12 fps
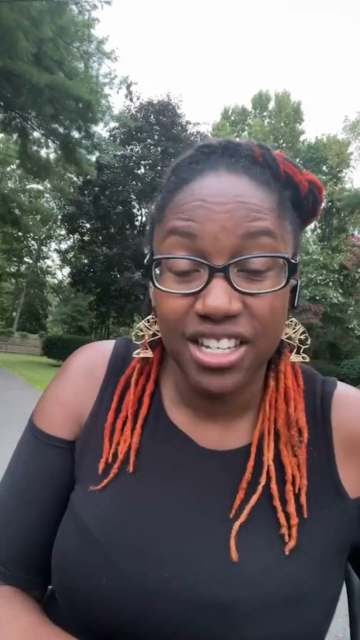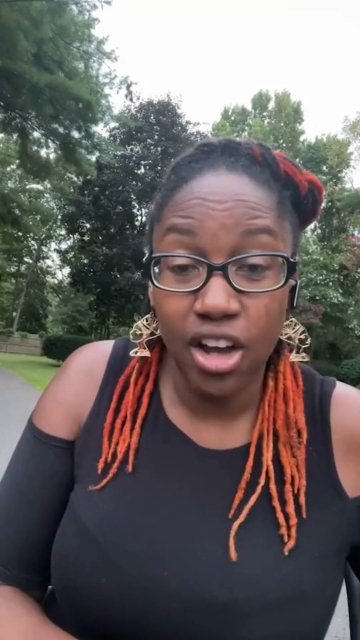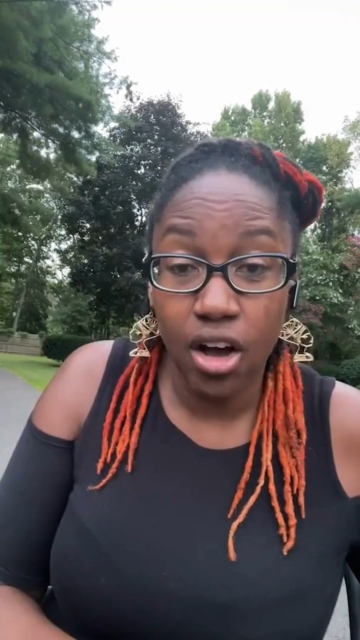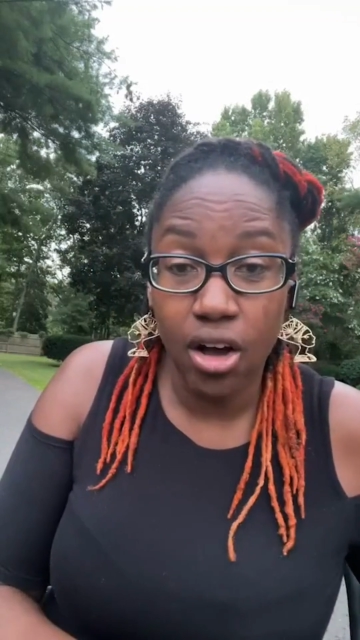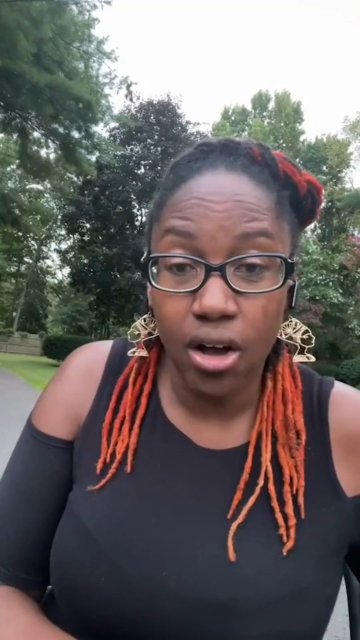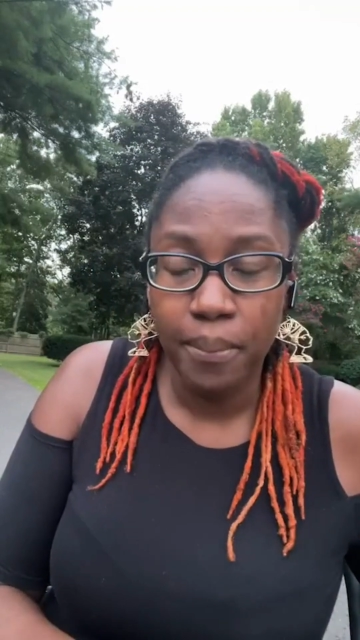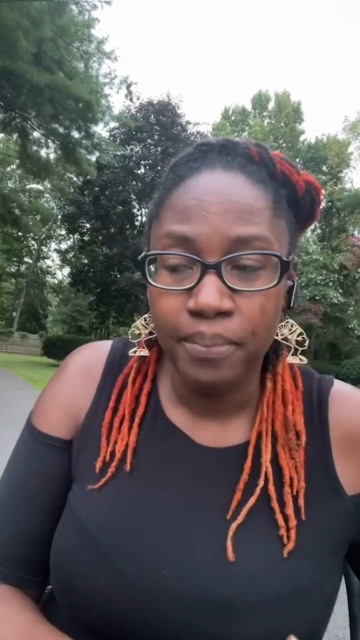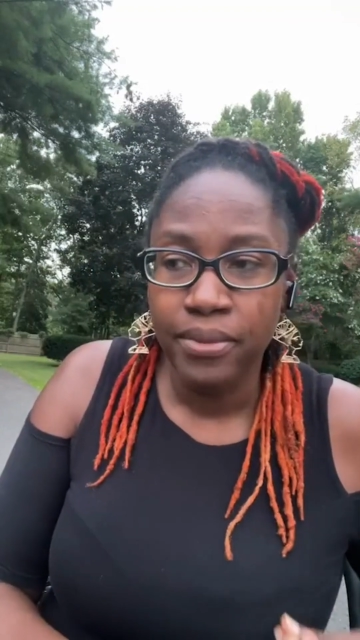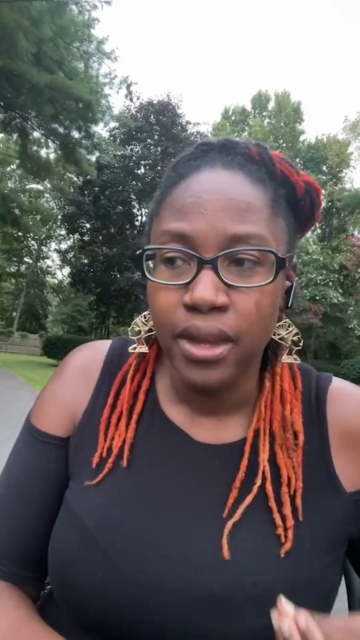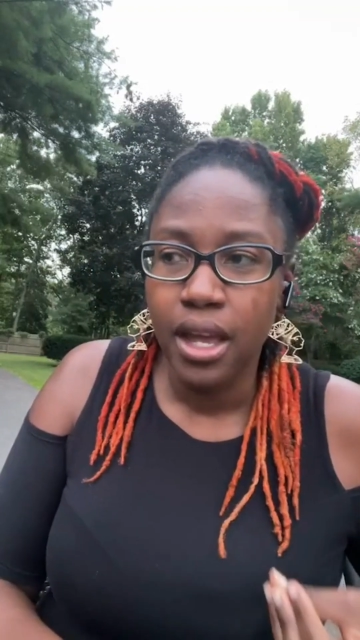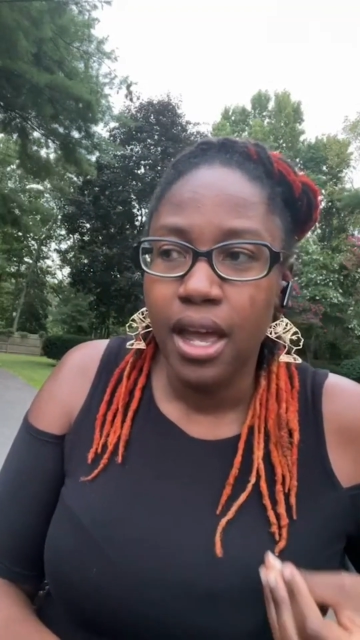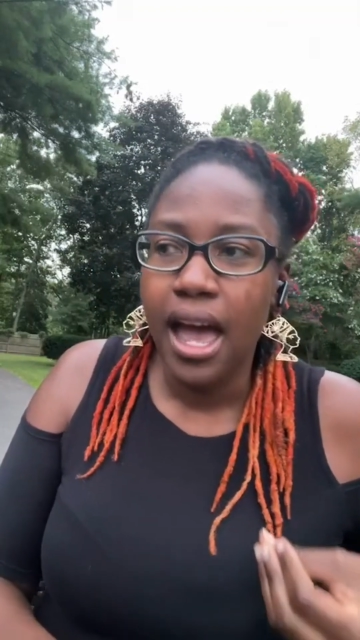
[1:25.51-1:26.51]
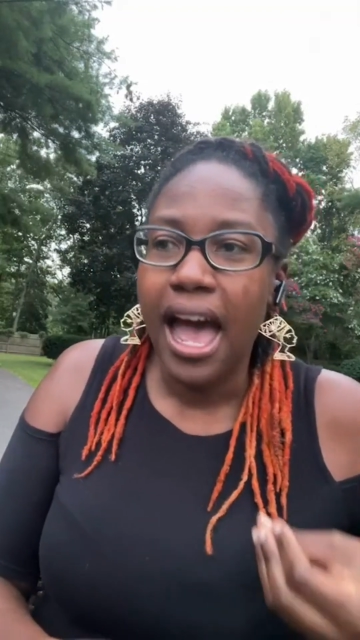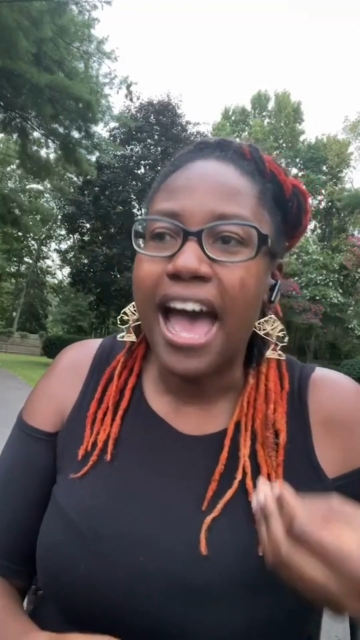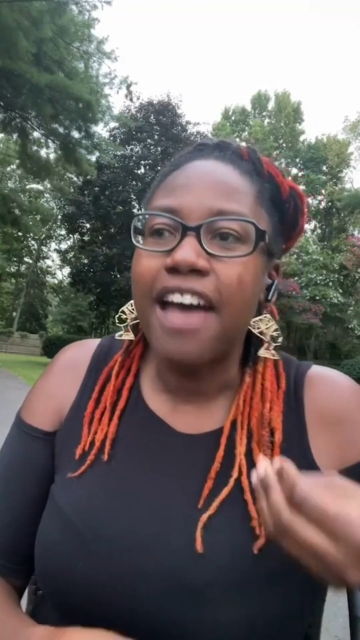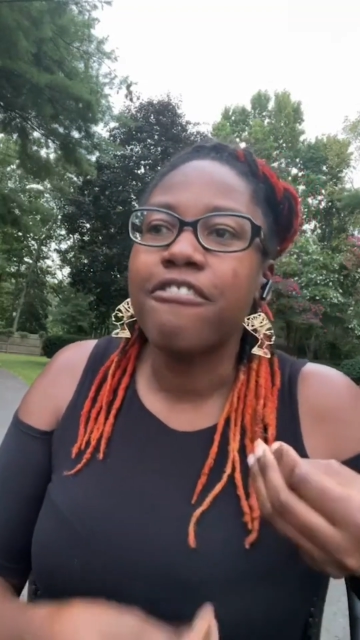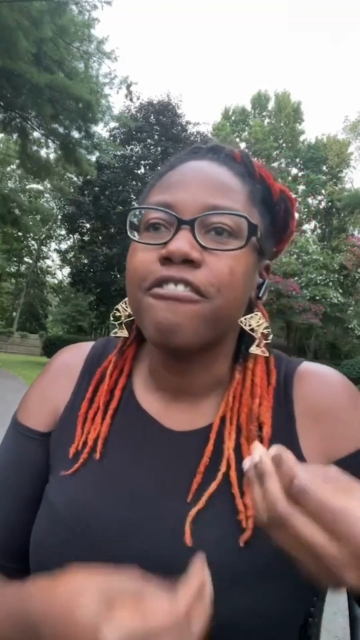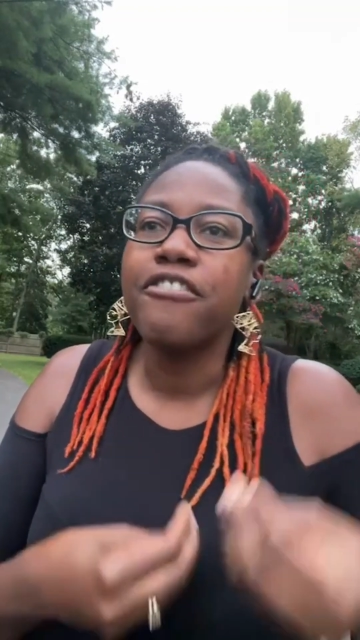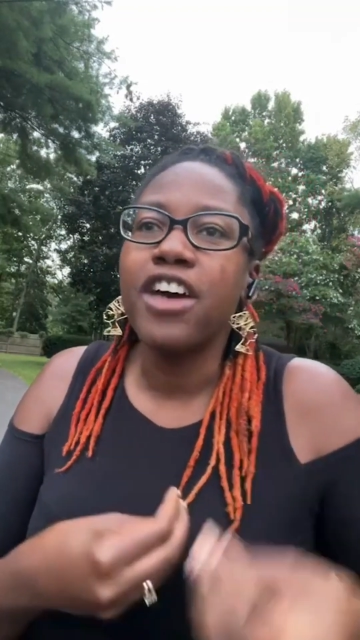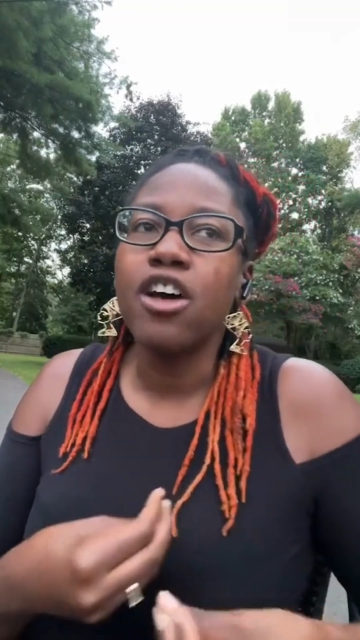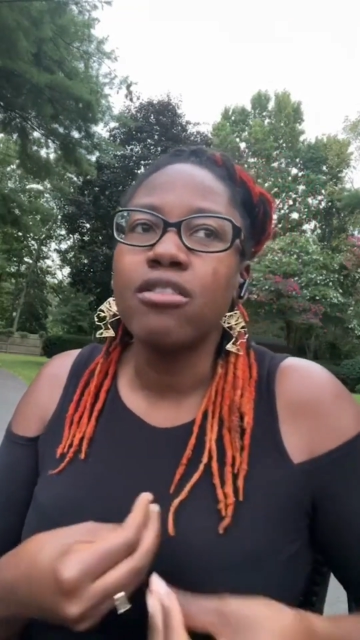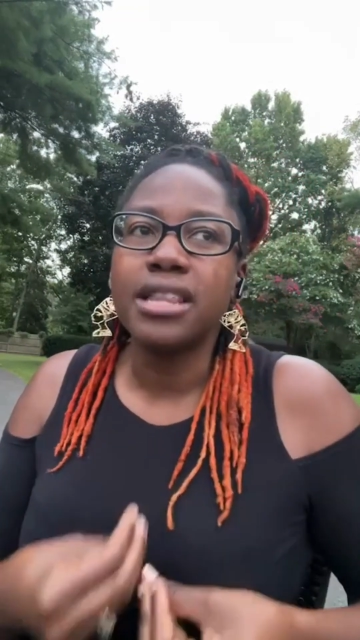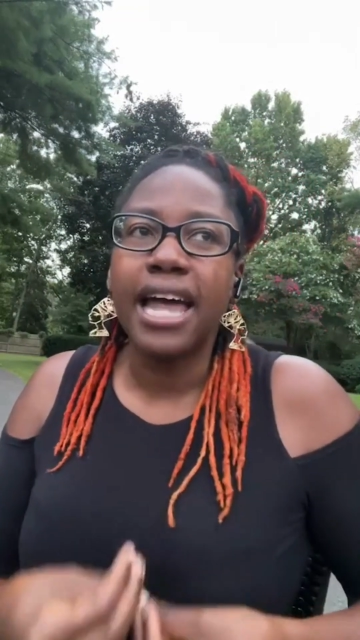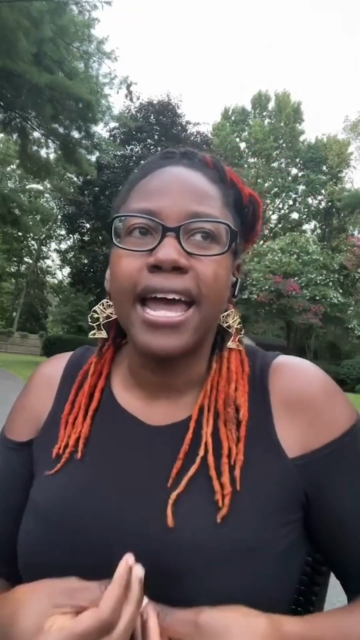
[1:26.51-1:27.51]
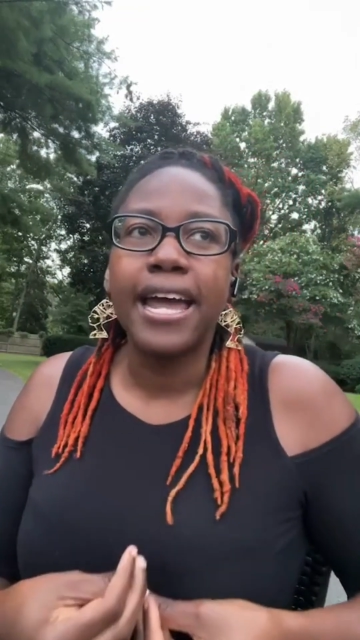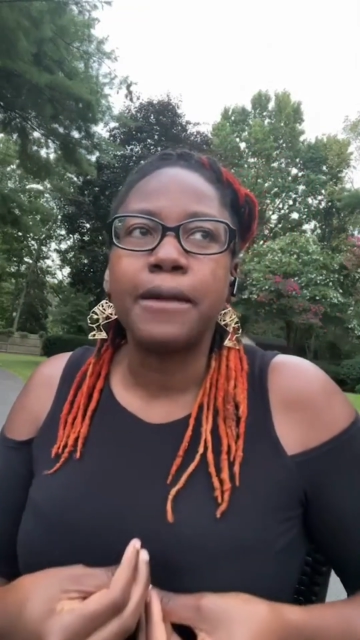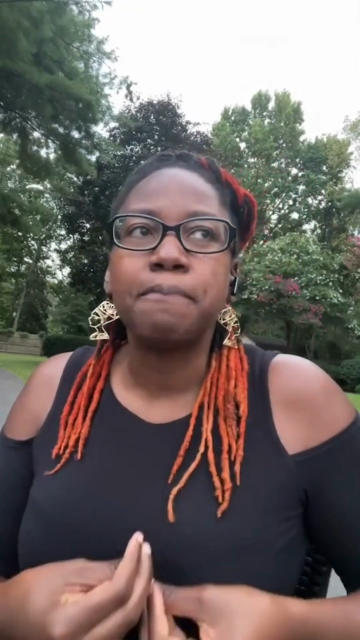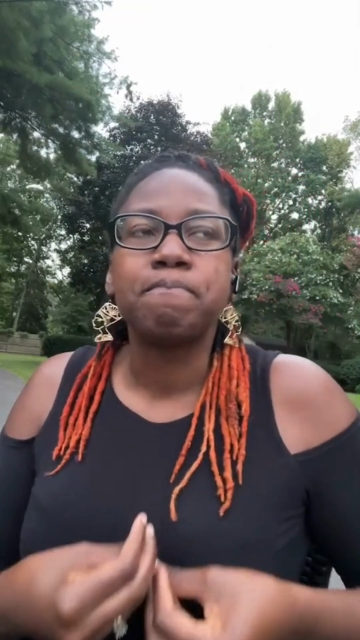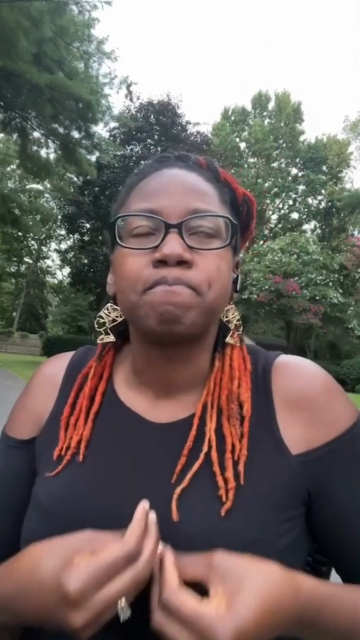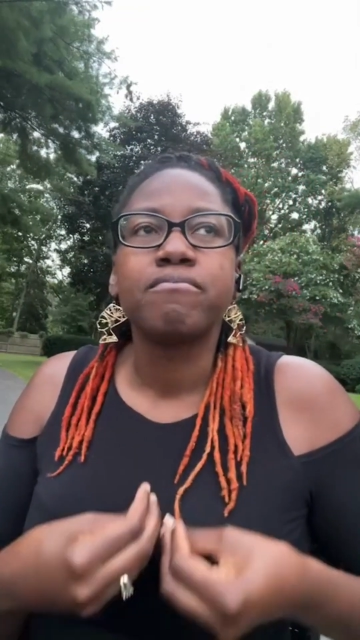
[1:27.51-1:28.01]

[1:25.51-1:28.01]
y'all. I felt like